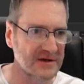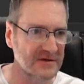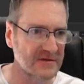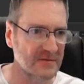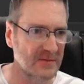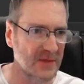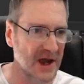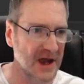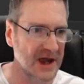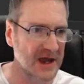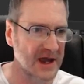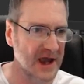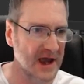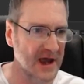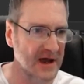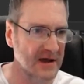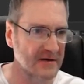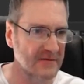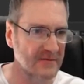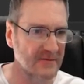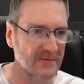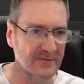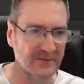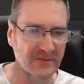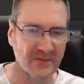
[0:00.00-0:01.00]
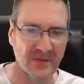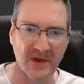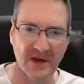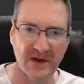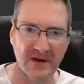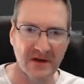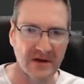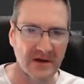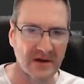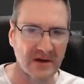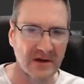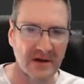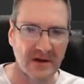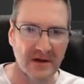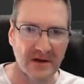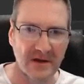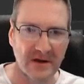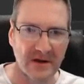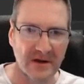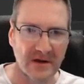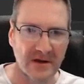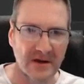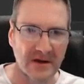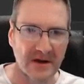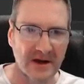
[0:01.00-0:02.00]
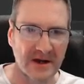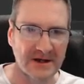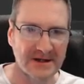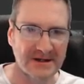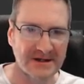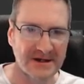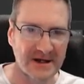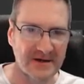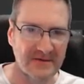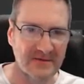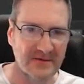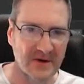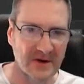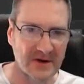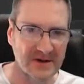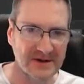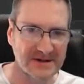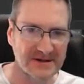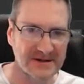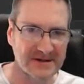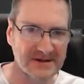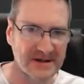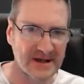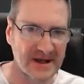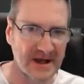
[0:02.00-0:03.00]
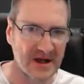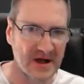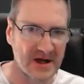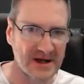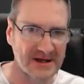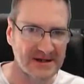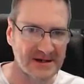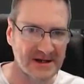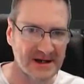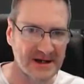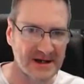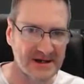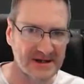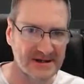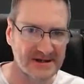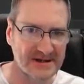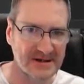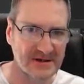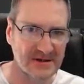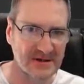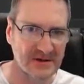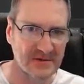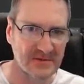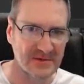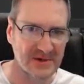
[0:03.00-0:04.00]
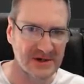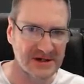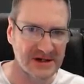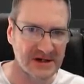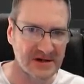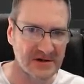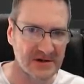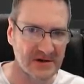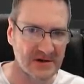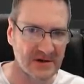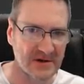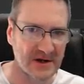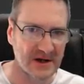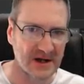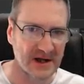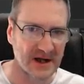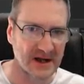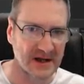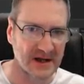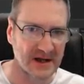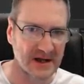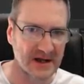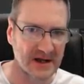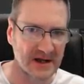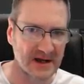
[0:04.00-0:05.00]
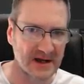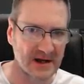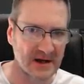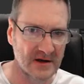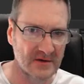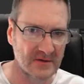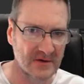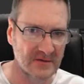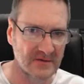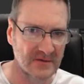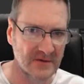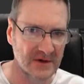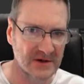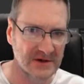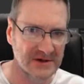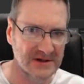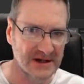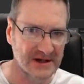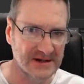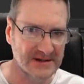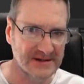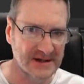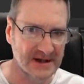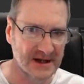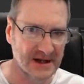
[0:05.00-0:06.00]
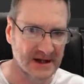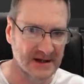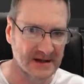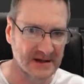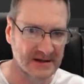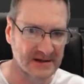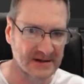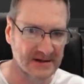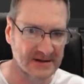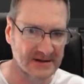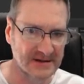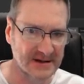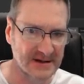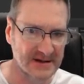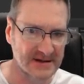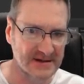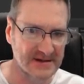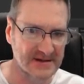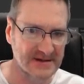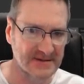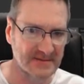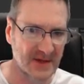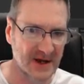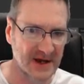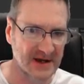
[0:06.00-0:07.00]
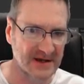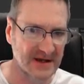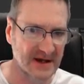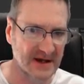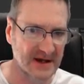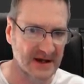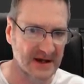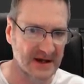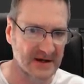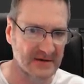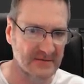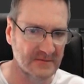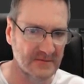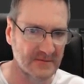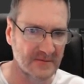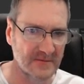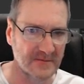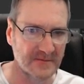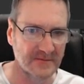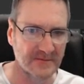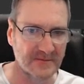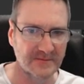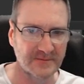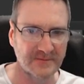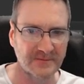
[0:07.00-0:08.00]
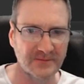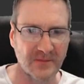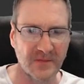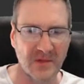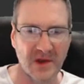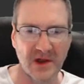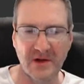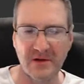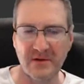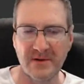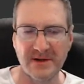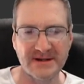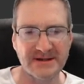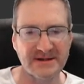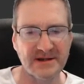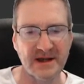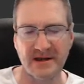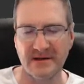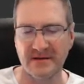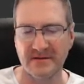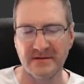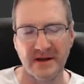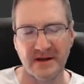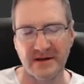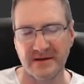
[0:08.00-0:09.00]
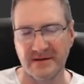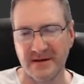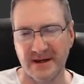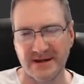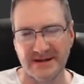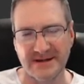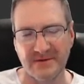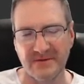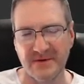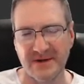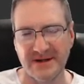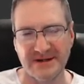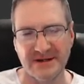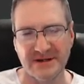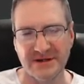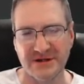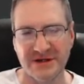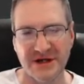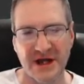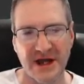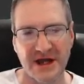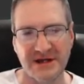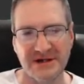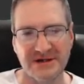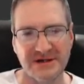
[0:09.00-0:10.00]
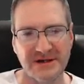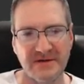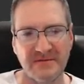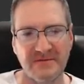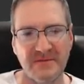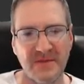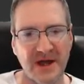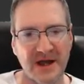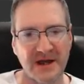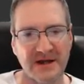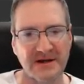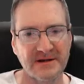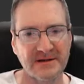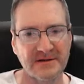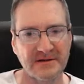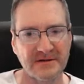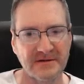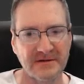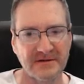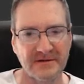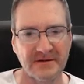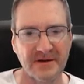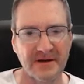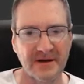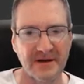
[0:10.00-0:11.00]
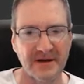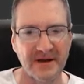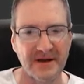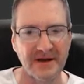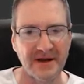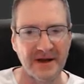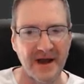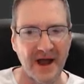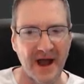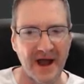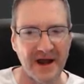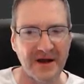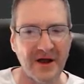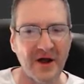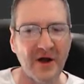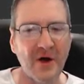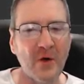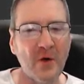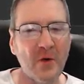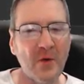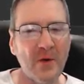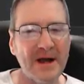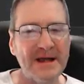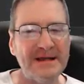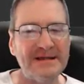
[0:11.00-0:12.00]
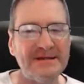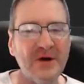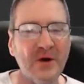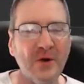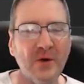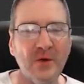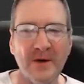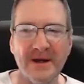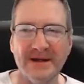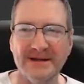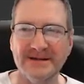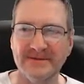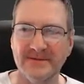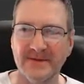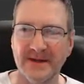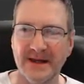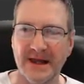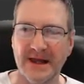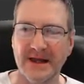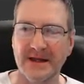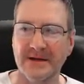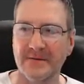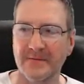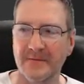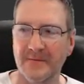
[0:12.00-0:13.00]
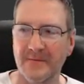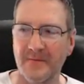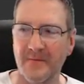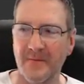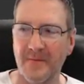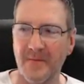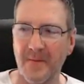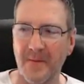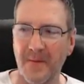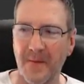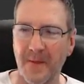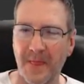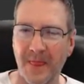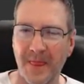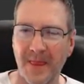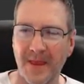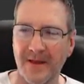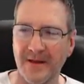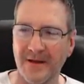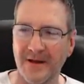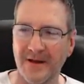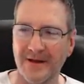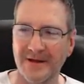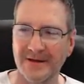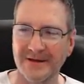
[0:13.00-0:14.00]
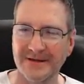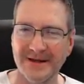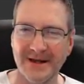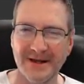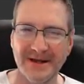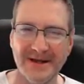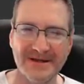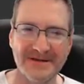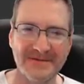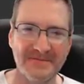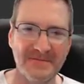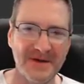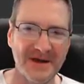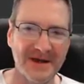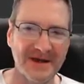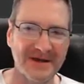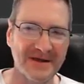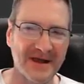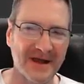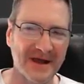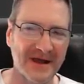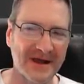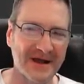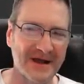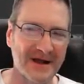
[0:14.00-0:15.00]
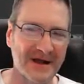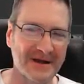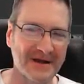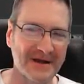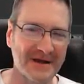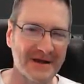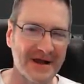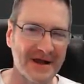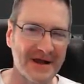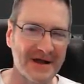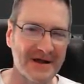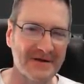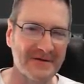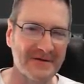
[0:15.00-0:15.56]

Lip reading: when I did the bake out, it defaults the IDs to material color and I want vertex color. Let's just bake that again. It's a recent change they've made, and I always forget. So let's pick that color